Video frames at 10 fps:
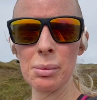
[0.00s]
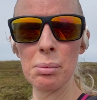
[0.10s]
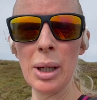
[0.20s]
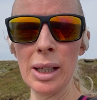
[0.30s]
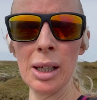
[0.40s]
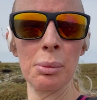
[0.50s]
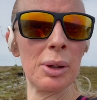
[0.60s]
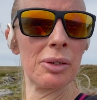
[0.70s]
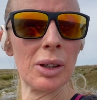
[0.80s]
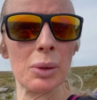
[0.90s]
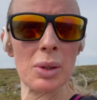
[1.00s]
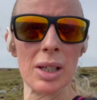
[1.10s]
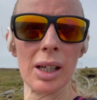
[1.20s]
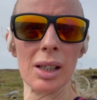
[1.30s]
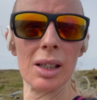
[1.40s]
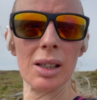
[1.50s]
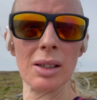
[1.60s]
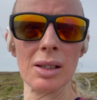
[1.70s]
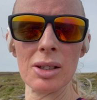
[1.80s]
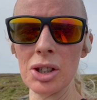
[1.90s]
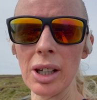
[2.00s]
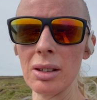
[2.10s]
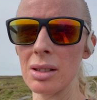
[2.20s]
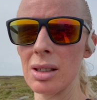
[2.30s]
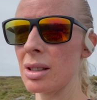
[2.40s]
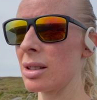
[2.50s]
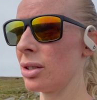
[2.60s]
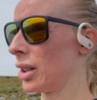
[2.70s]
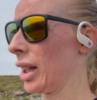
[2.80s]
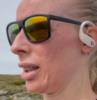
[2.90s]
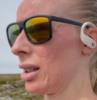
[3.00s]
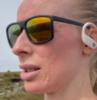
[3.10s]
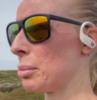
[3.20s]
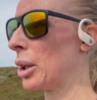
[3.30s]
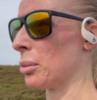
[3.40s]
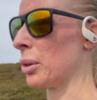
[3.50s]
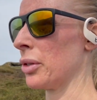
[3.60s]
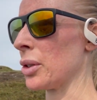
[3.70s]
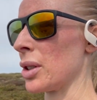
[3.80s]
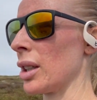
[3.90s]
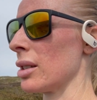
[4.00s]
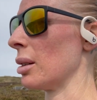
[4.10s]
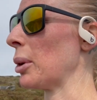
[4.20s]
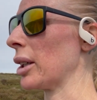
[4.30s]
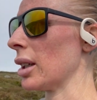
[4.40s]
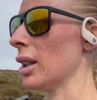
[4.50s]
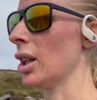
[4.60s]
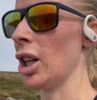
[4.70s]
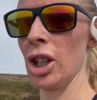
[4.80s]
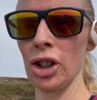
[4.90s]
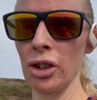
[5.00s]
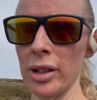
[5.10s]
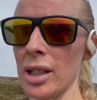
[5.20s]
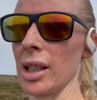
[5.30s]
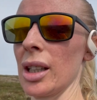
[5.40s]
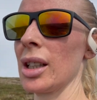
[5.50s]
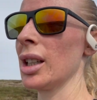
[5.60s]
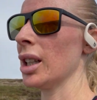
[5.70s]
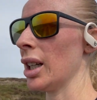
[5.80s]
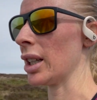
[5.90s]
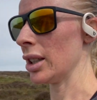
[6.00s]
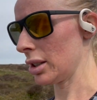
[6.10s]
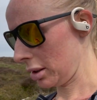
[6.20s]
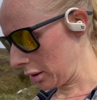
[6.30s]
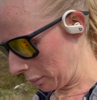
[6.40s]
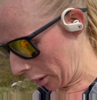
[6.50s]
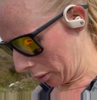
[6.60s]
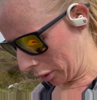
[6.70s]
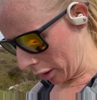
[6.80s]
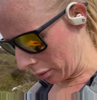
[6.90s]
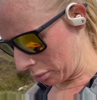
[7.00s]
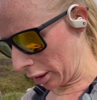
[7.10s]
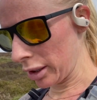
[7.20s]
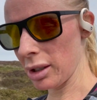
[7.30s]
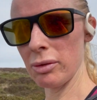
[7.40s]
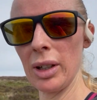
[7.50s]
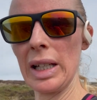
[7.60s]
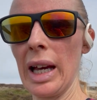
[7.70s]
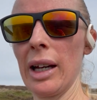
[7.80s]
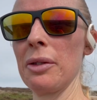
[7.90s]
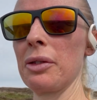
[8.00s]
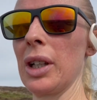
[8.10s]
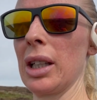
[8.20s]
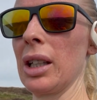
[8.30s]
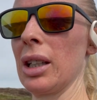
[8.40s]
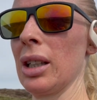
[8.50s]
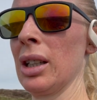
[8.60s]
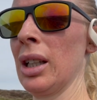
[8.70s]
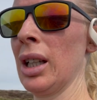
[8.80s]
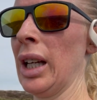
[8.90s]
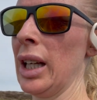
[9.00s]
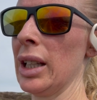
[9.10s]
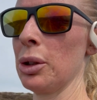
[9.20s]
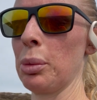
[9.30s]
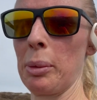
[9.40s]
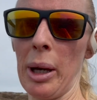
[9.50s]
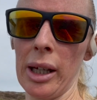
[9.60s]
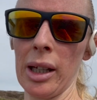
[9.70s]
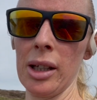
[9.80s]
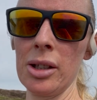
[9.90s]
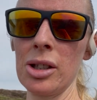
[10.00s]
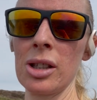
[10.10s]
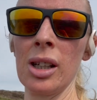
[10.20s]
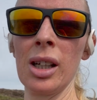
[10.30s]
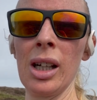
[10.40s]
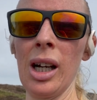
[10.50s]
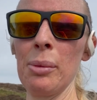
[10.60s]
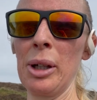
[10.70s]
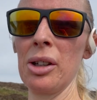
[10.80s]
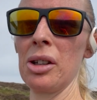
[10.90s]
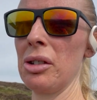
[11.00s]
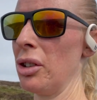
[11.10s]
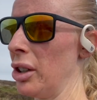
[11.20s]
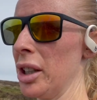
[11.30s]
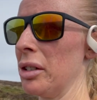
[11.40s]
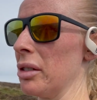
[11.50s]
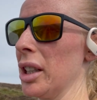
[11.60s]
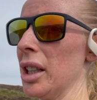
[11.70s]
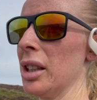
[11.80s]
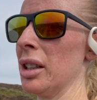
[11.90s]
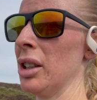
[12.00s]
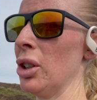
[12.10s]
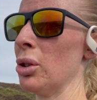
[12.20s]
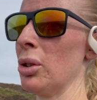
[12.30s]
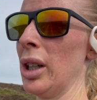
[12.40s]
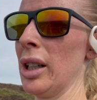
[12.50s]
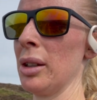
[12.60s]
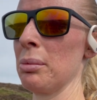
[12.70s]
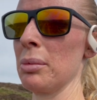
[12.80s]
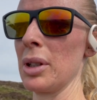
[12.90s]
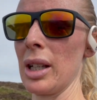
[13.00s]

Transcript: making me feel sick because it's gel, because it's not that. It's making me feel sick because I'm hungry sick. And I don't know about anyone else, but I don't really have a little bit peckish. I'm either not hungry or I'm